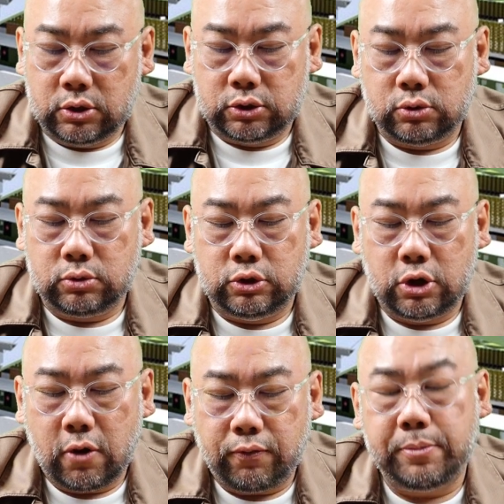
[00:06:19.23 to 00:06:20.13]
So
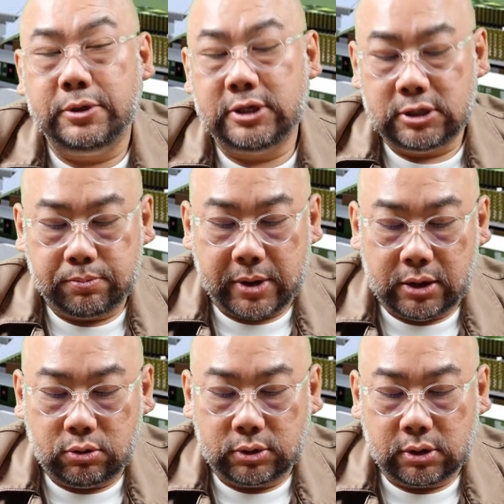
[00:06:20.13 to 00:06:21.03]
north represents
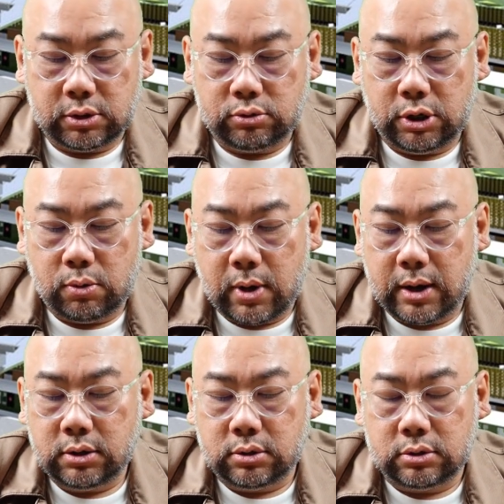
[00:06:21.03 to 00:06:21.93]
by
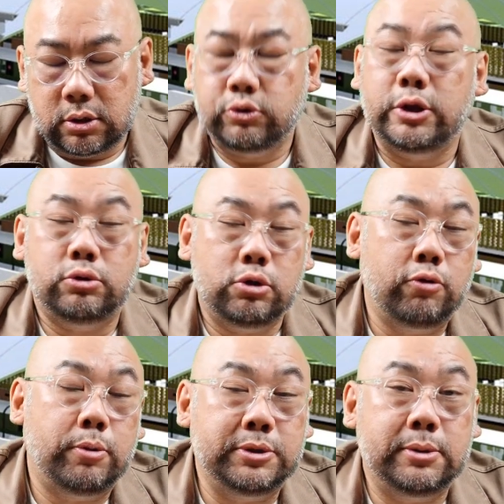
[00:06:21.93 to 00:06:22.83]
2021,
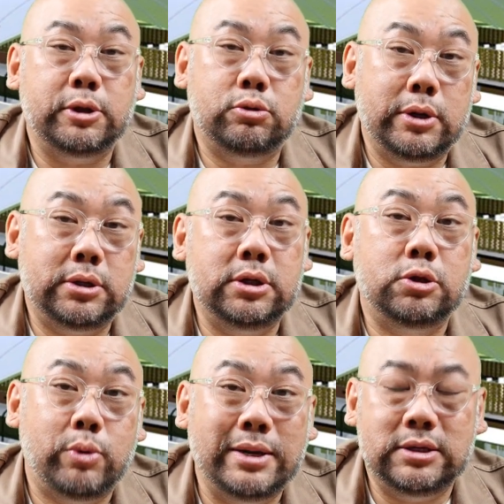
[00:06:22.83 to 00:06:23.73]
north represents by
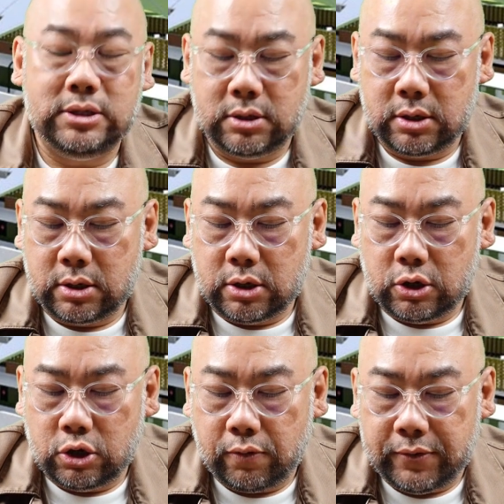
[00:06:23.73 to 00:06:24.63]
2020.
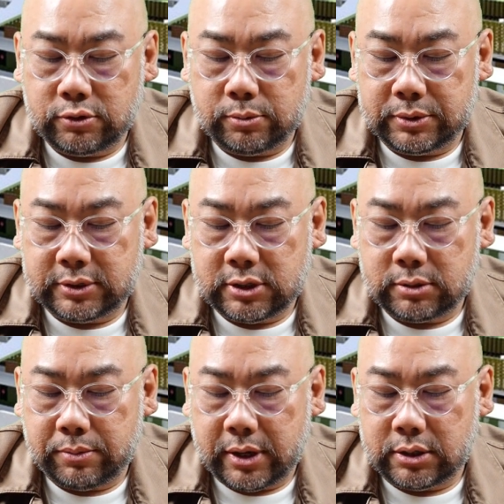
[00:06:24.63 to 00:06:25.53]
Northeast represents
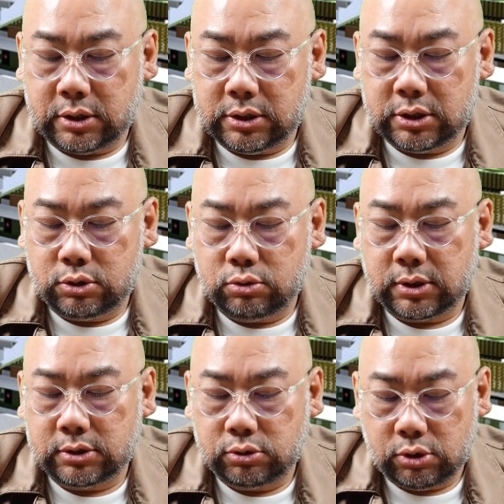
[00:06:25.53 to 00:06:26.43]
by the year
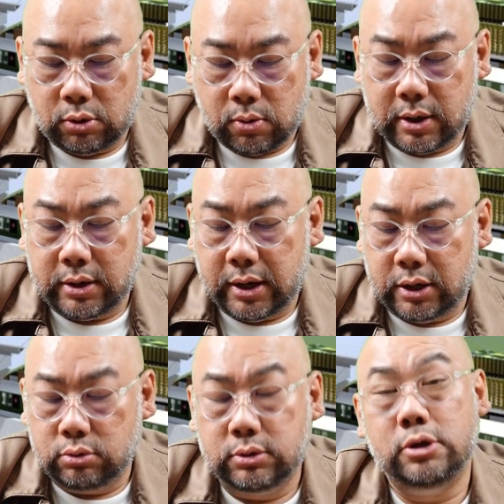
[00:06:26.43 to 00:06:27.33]
2021
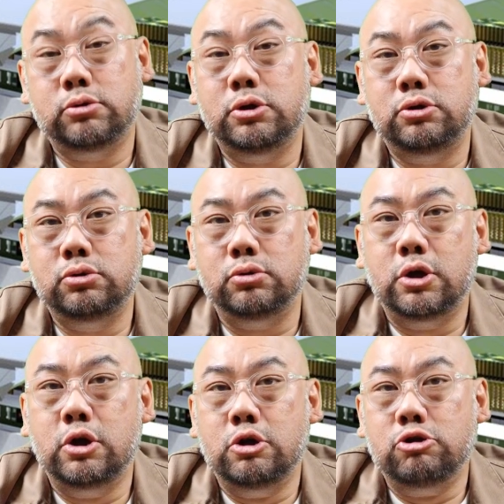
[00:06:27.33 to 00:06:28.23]
and 2022.